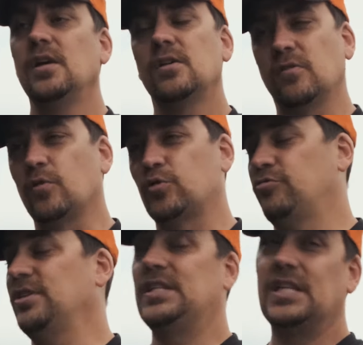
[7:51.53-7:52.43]
So
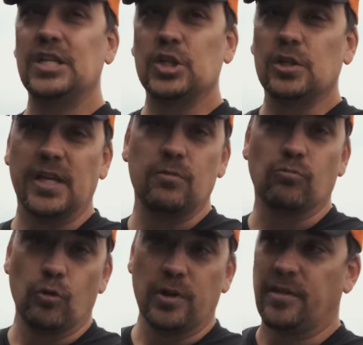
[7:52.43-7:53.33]
traditionally,
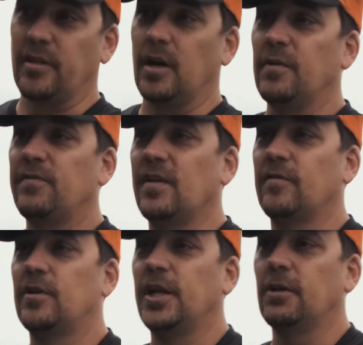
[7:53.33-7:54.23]
rule of thumb, if you have
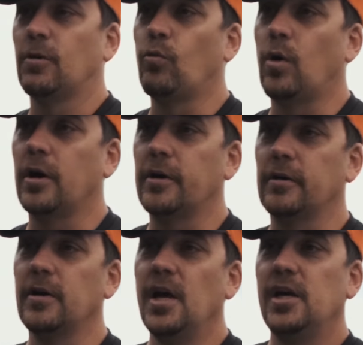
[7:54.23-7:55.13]
clearer
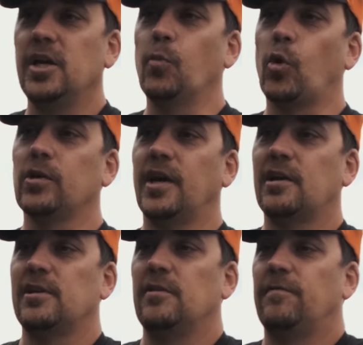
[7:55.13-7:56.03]
water, you're more
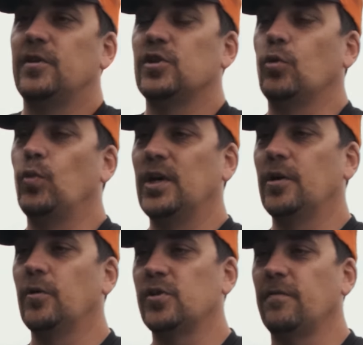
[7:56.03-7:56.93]
likely to fish the
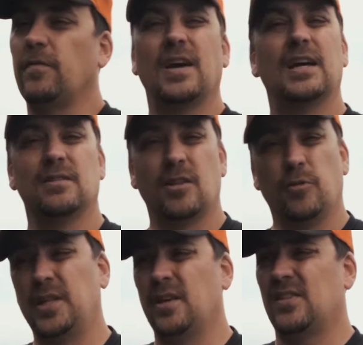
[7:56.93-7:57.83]
willows. If you've got a little
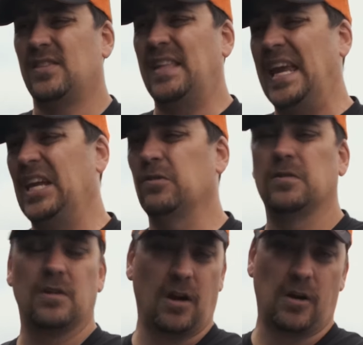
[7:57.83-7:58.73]
bit of stain or
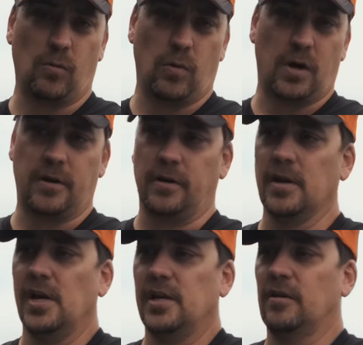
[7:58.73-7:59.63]
darker water,
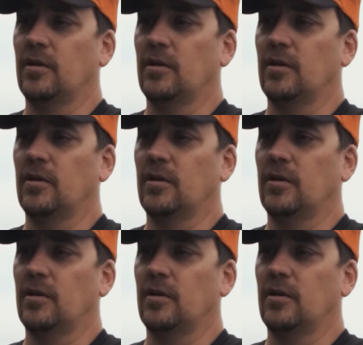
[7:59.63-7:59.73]
you're